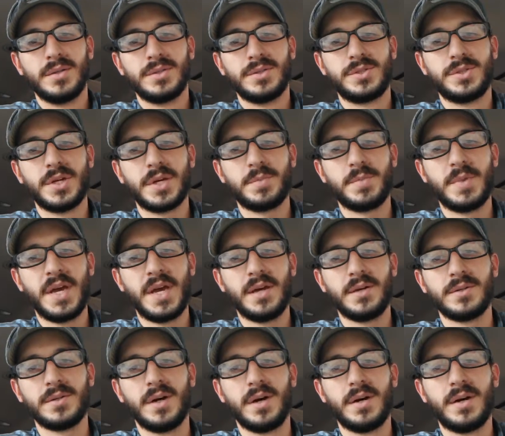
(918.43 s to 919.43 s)
Check me
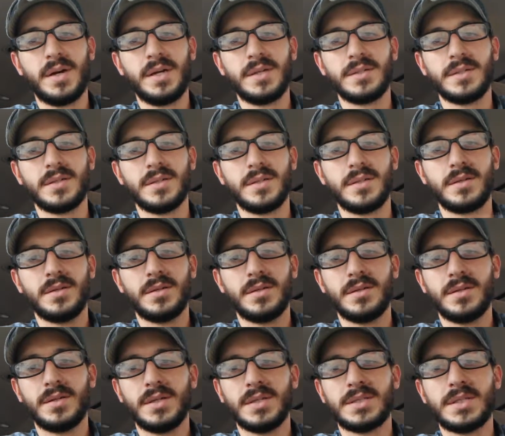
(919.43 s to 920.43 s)
out. All right.
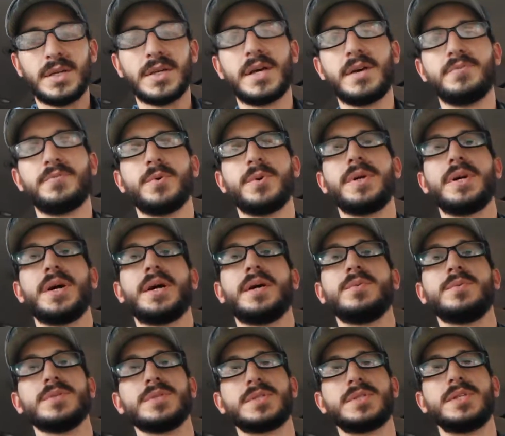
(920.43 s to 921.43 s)
That's all I got for you. I
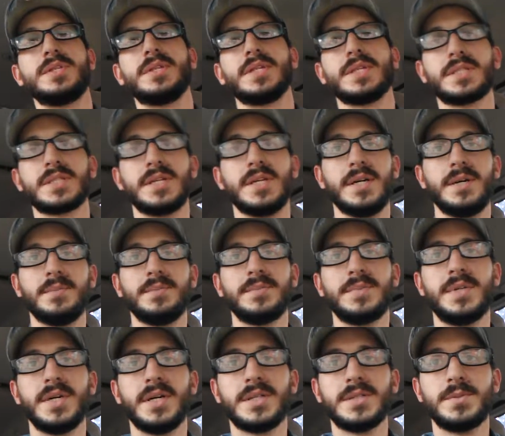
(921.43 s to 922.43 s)
will see you next time.
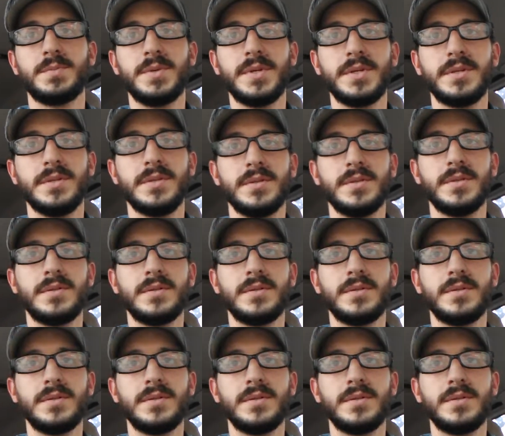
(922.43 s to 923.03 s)
Godspeed.